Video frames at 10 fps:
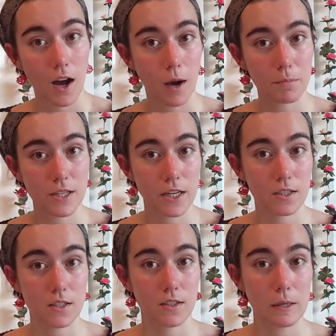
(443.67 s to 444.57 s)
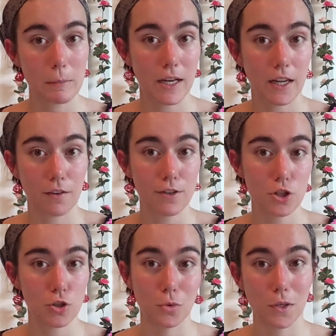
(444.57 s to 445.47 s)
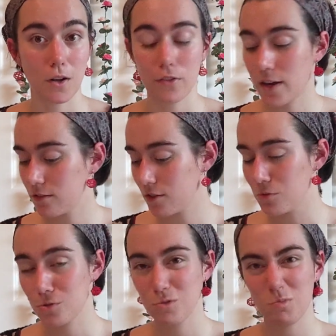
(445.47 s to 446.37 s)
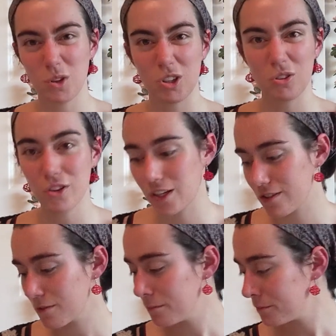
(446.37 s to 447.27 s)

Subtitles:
update my fichu and all that, those little things.